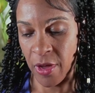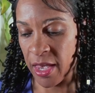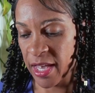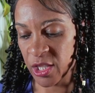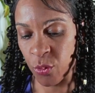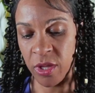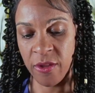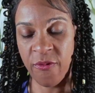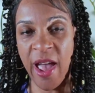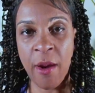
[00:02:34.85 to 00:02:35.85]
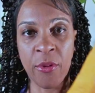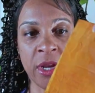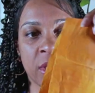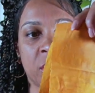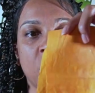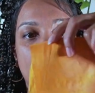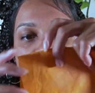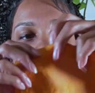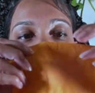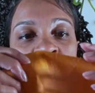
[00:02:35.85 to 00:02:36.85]
I guess, with the fabric. So
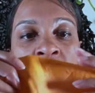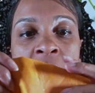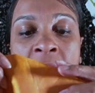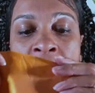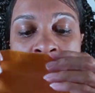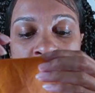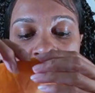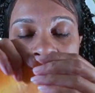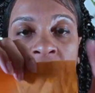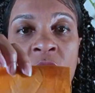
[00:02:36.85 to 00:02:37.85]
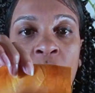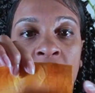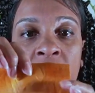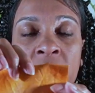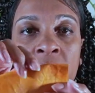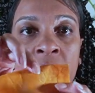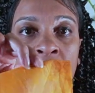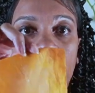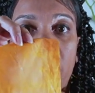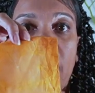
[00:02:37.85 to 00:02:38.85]
imagine that this was
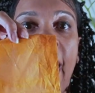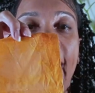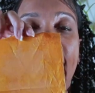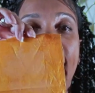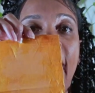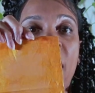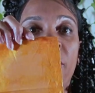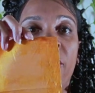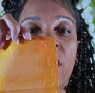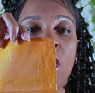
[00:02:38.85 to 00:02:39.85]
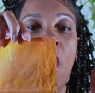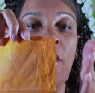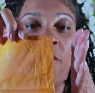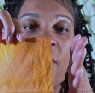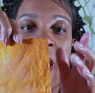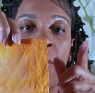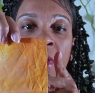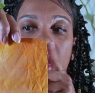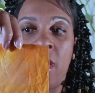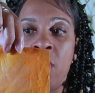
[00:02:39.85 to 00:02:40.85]
a ½ yard of
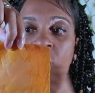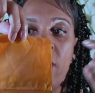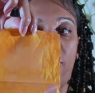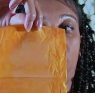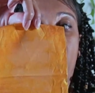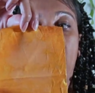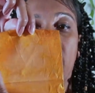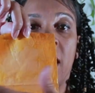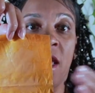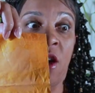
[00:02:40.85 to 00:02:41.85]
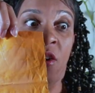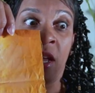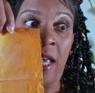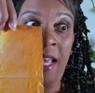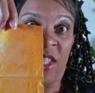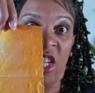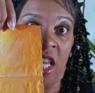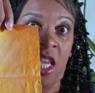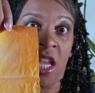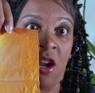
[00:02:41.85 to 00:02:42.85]
fabric and it went from like here to
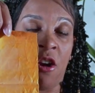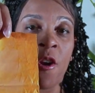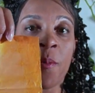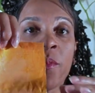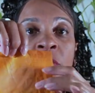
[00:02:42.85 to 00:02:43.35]
here.